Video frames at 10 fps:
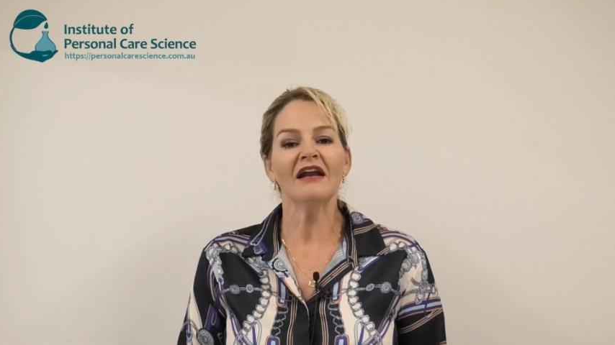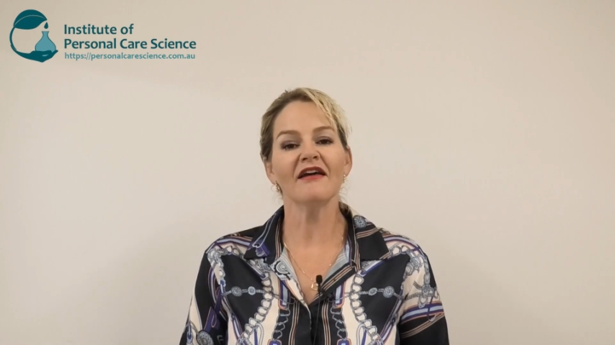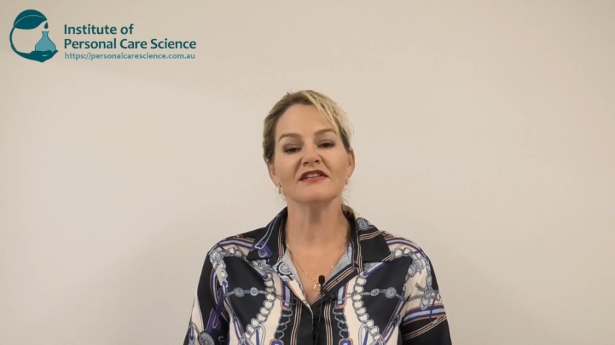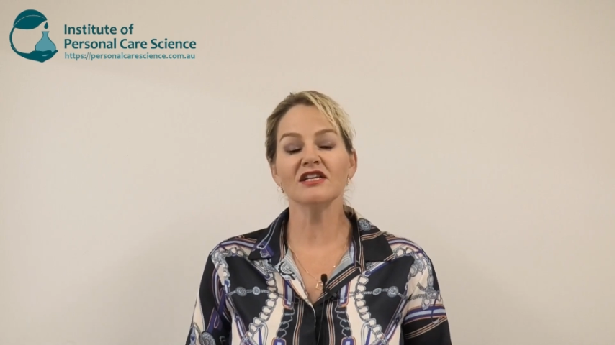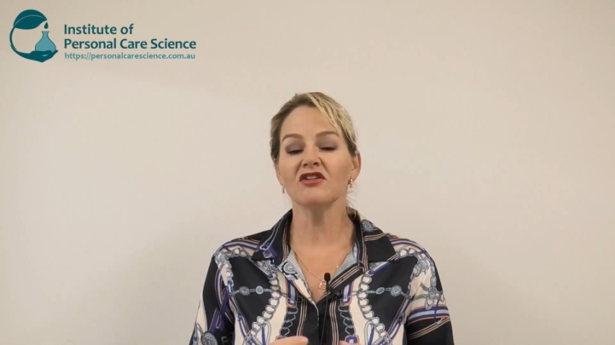Now
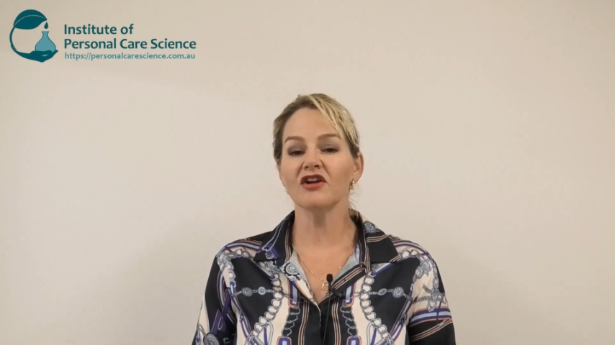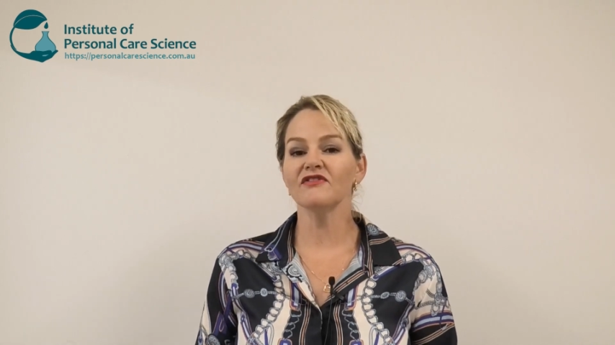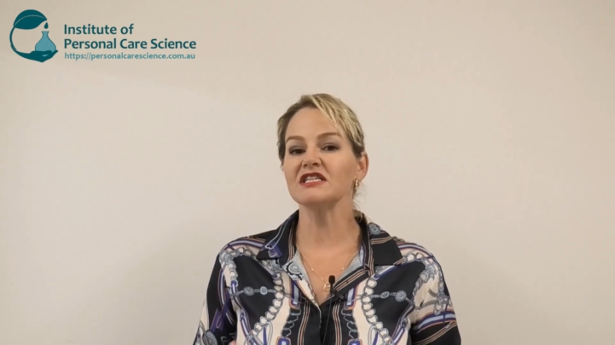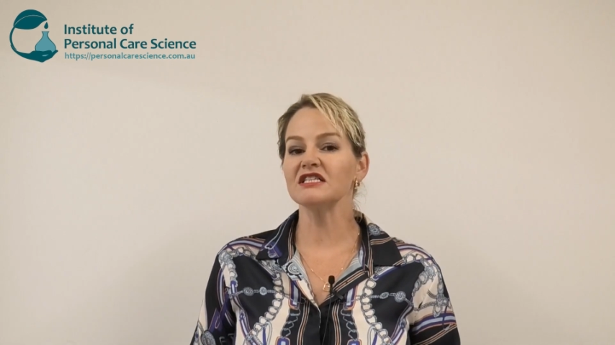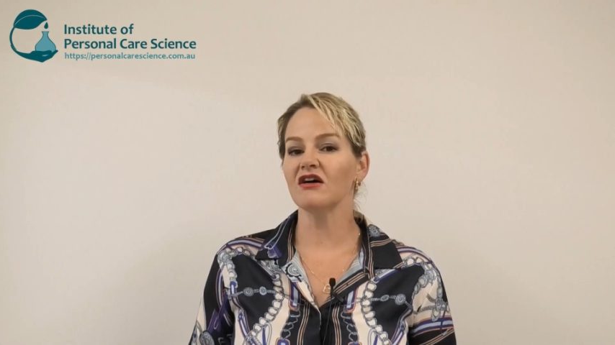there's a lot of
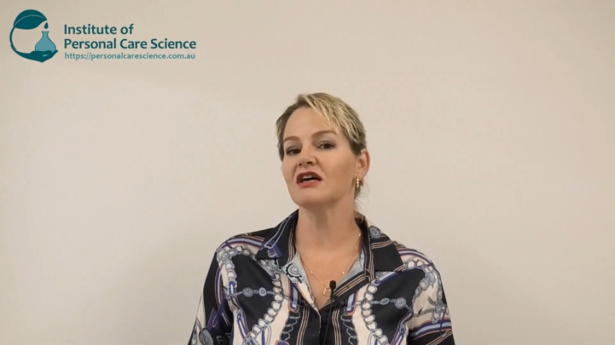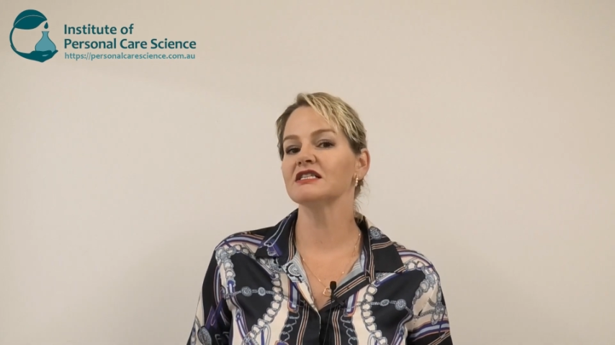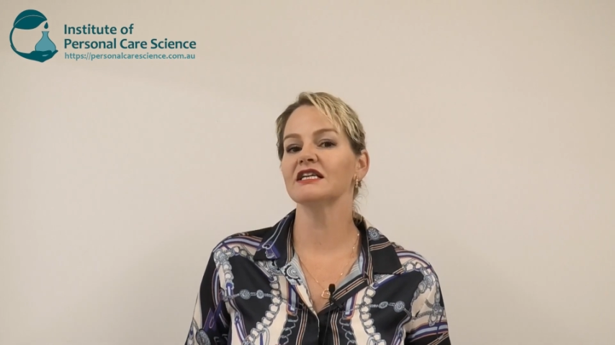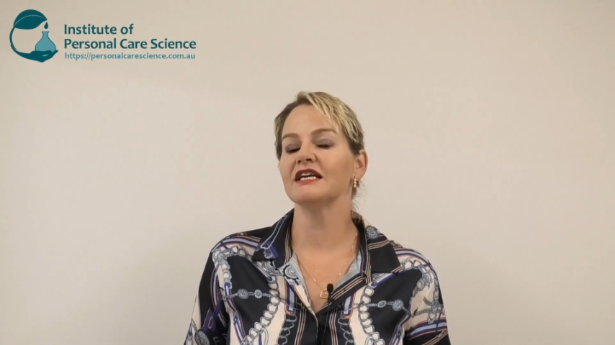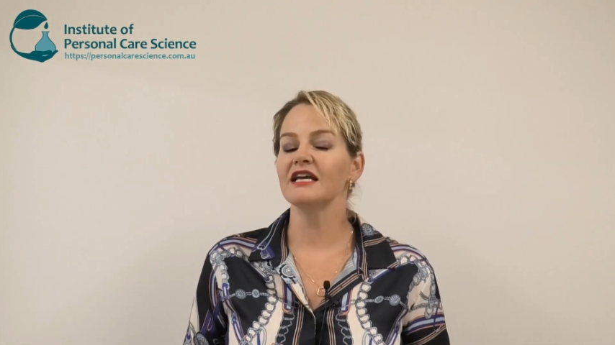
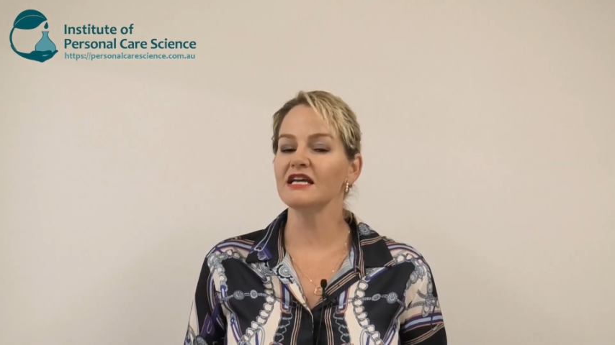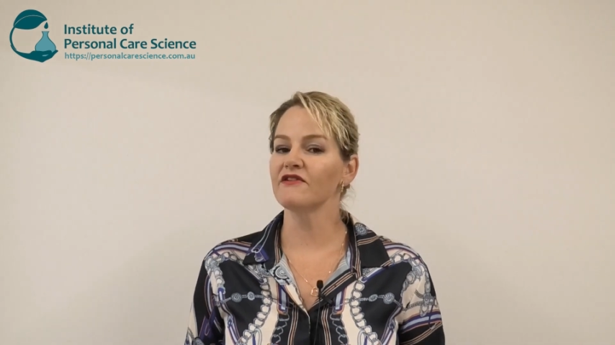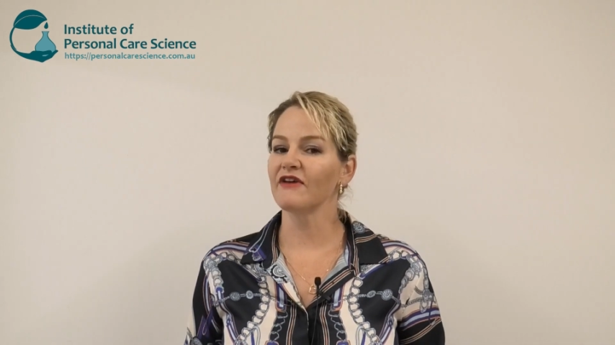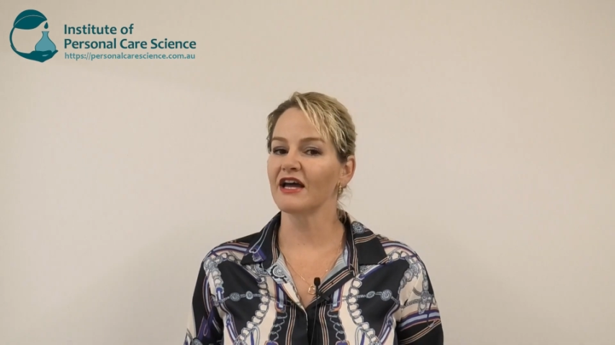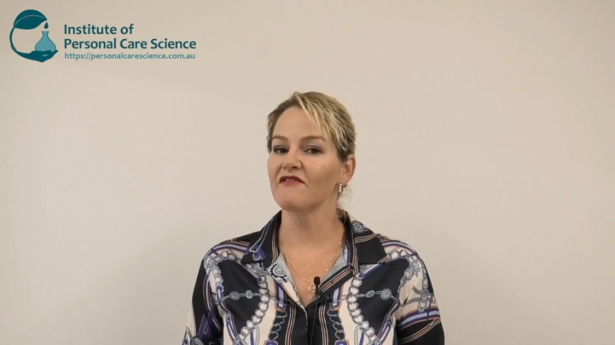exciting and
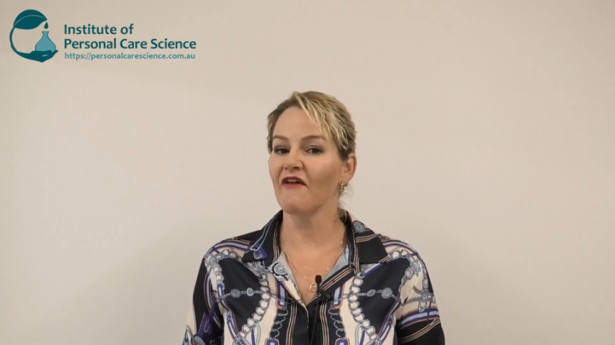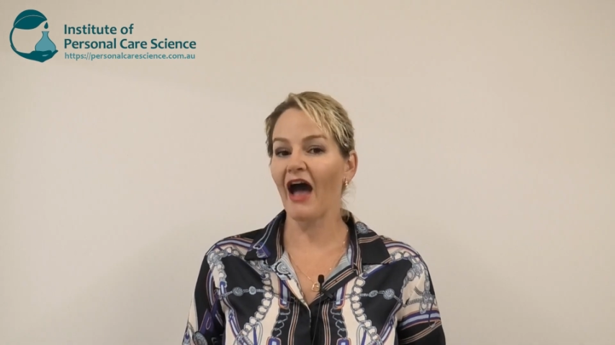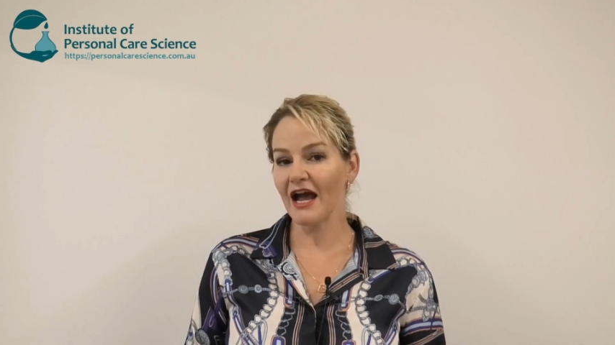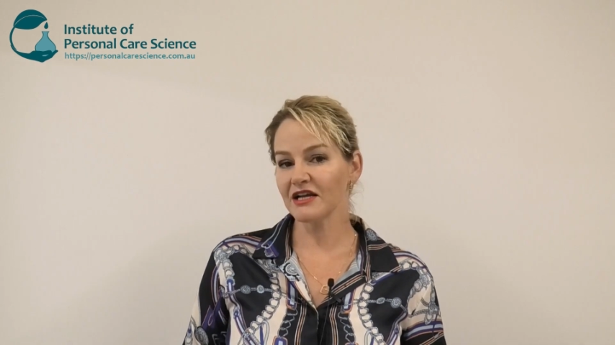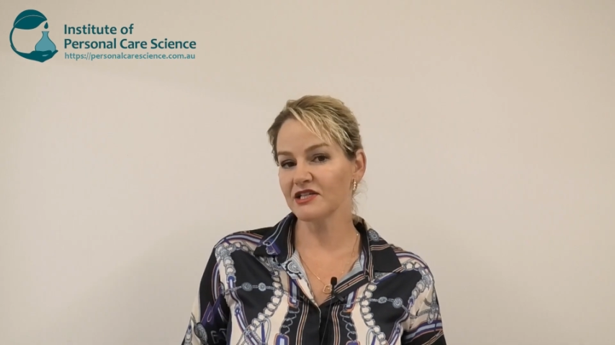innovative
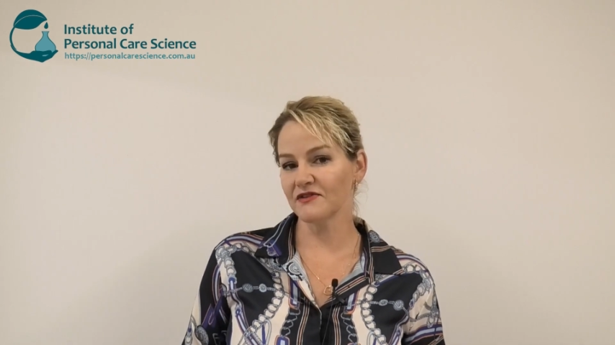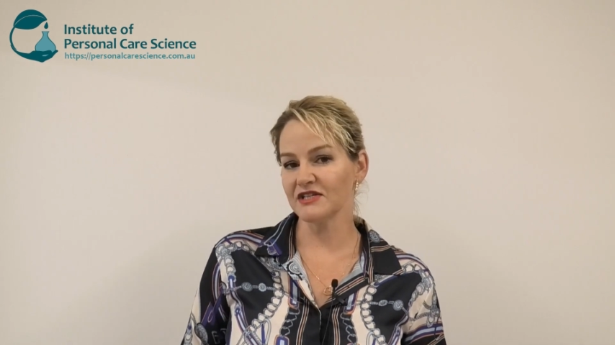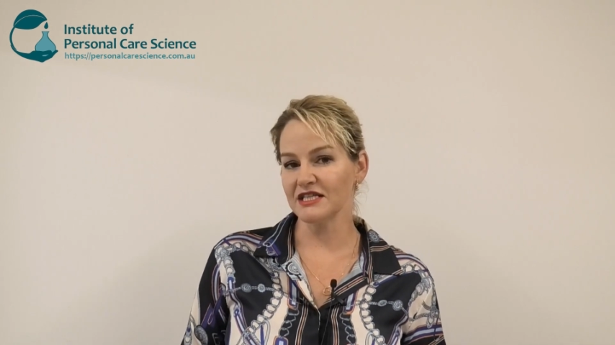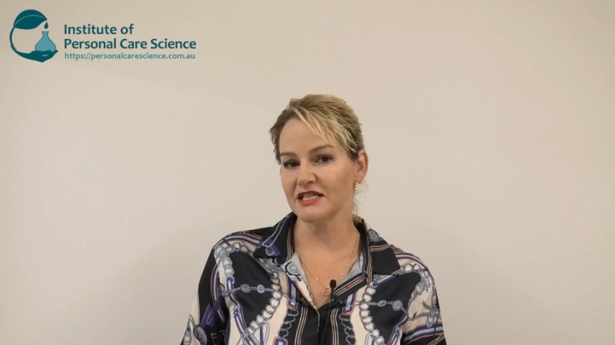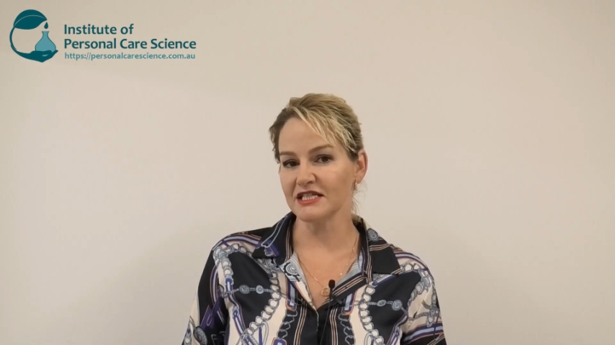actives
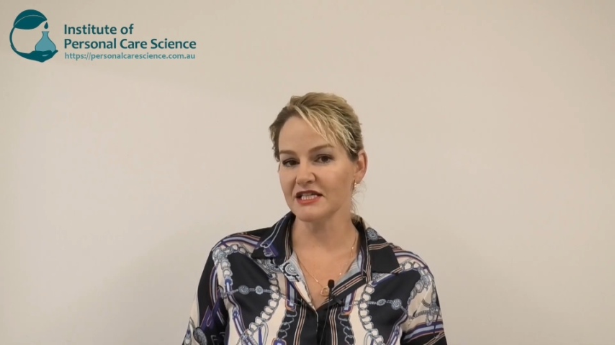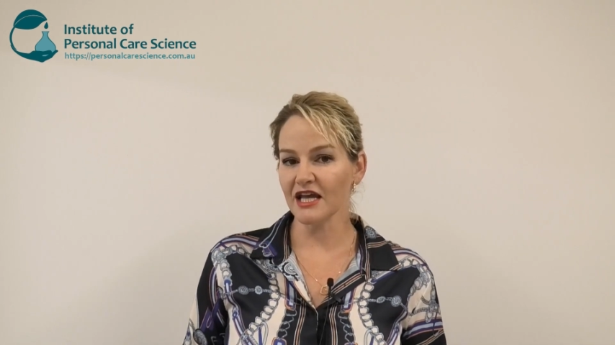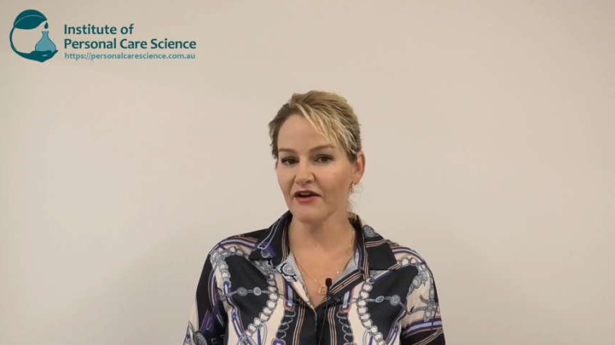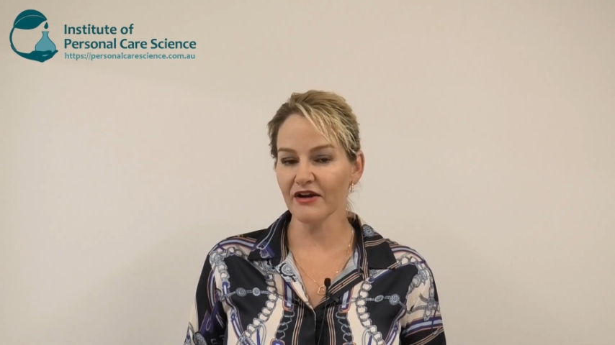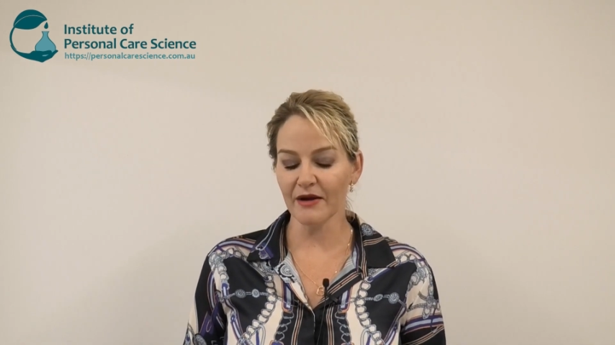in this
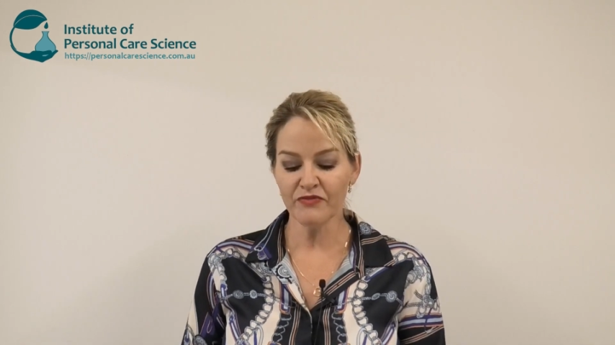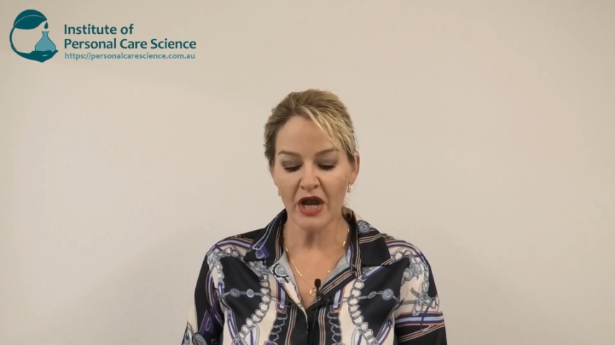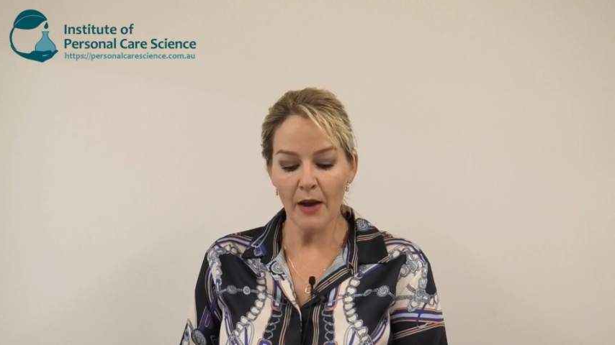area,